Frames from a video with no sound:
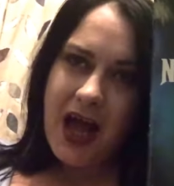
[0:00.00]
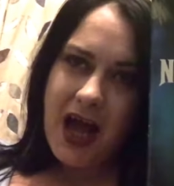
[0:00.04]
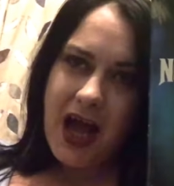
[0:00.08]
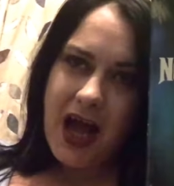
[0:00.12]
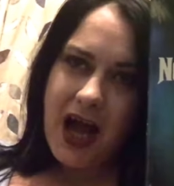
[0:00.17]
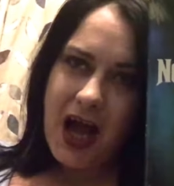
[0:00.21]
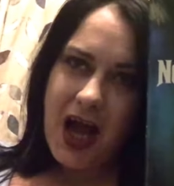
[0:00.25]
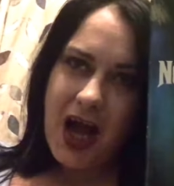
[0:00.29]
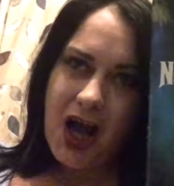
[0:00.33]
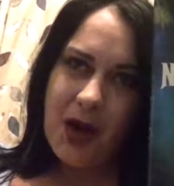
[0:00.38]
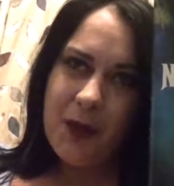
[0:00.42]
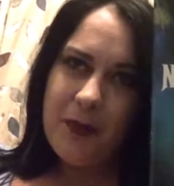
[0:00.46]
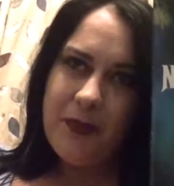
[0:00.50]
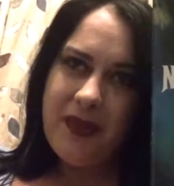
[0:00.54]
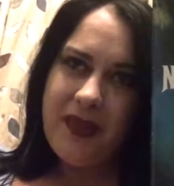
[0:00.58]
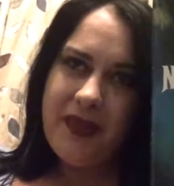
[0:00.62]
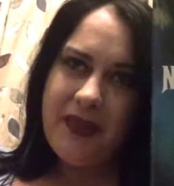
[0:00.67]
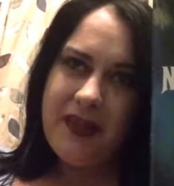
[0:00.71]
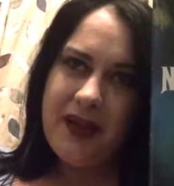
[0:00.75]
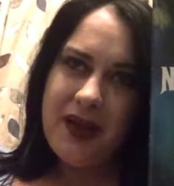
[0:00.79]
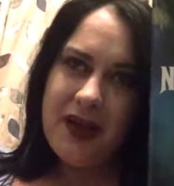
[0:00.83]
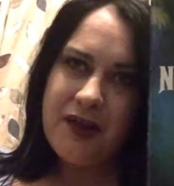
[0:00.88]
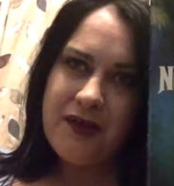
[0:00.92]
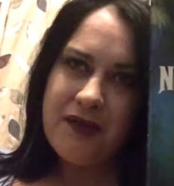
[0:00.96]
Um,
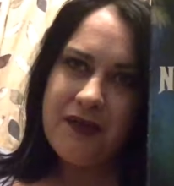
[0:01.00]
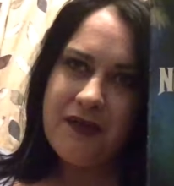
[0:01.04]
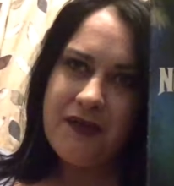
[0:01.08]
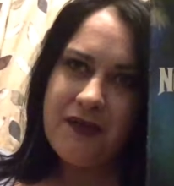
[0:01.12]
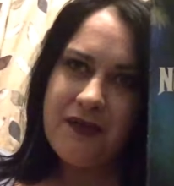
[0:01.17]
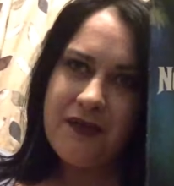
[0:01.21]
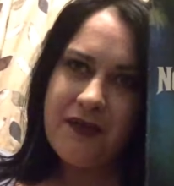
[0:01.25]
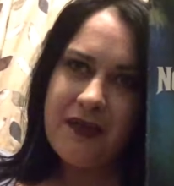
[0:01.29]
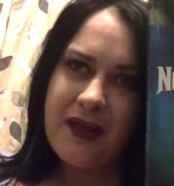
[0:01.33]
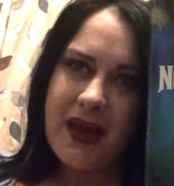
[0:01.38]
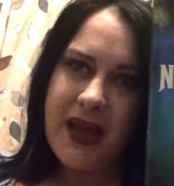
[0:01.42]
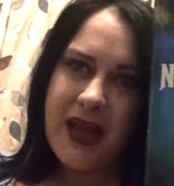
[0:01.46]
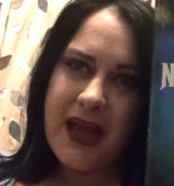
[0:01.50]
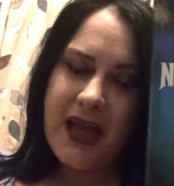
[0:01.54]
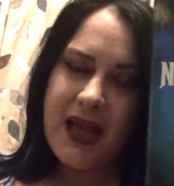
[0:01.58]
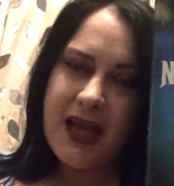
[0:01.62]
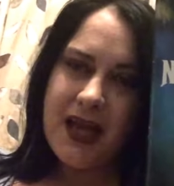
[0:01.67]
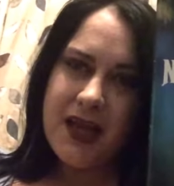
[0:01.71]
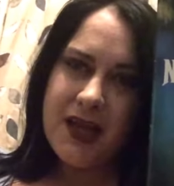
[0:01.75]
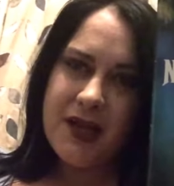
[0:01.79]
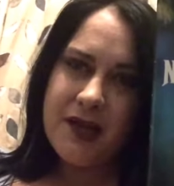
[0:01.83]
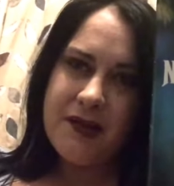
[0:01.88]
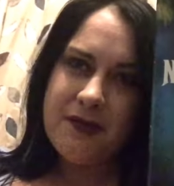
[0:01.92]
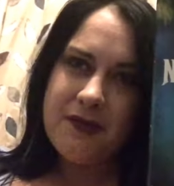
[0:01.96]
this
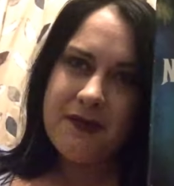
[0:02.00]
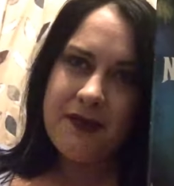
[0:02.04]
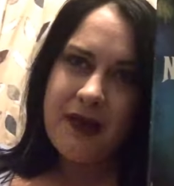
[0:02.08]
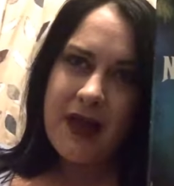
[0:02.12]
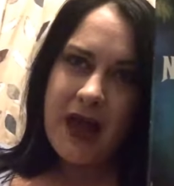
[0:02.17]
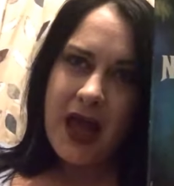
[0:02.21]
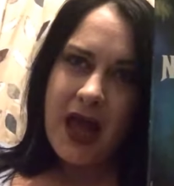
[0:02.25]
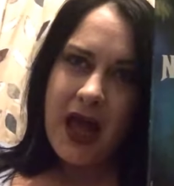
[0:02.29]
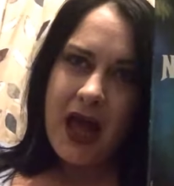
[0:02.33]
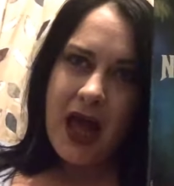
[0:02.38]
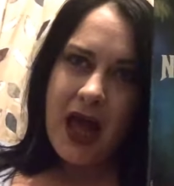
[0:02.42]
is,